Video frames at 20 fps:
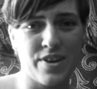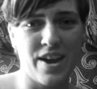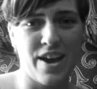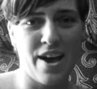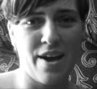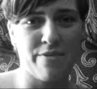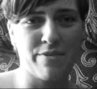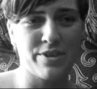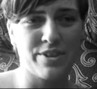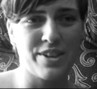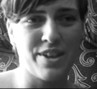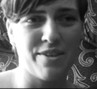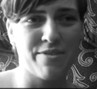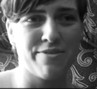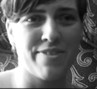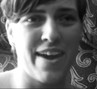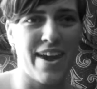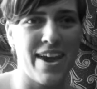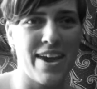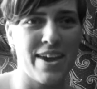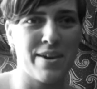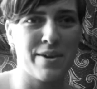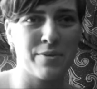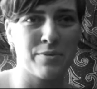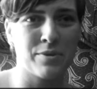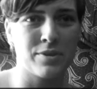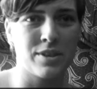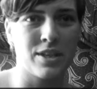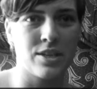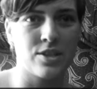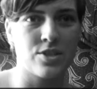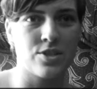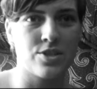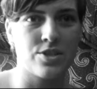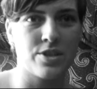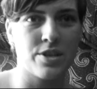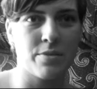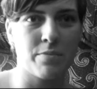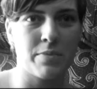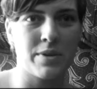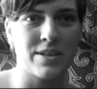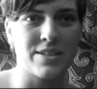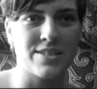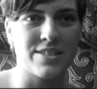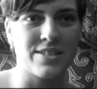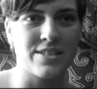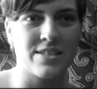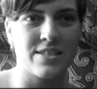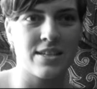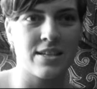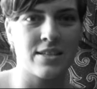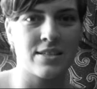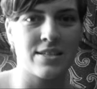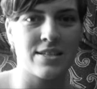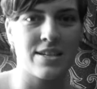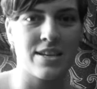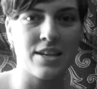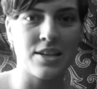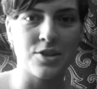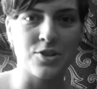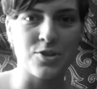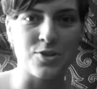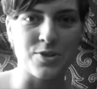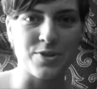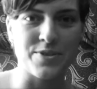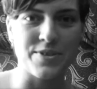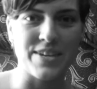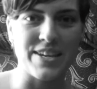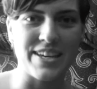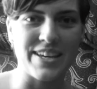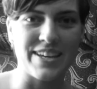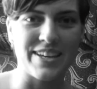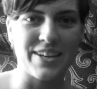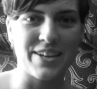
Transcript: I have a love-hate relationship because it's an interesting